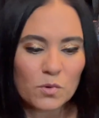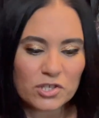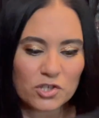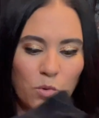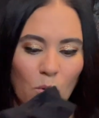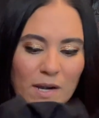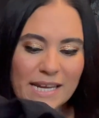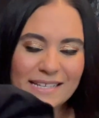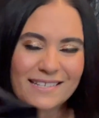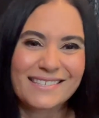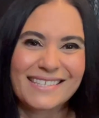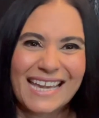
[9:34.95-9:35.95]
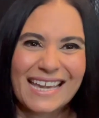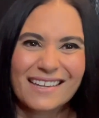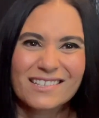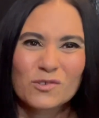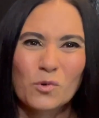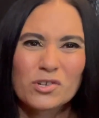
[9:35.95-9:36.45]
was
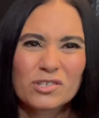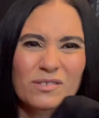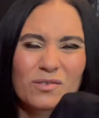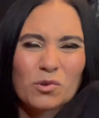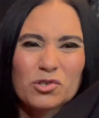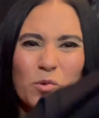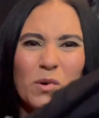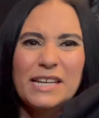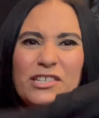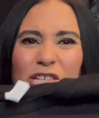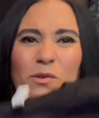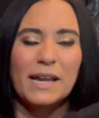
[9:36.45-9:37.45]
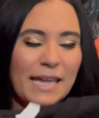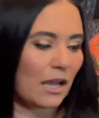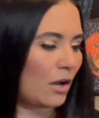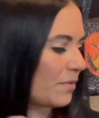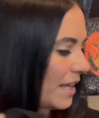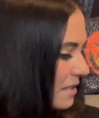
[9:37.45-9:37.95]
26 or, or 22. I can't,
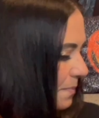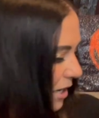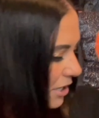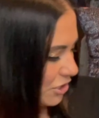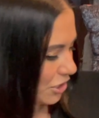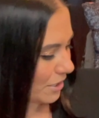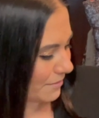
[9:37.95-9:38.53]
oh, that's Mary's shirt.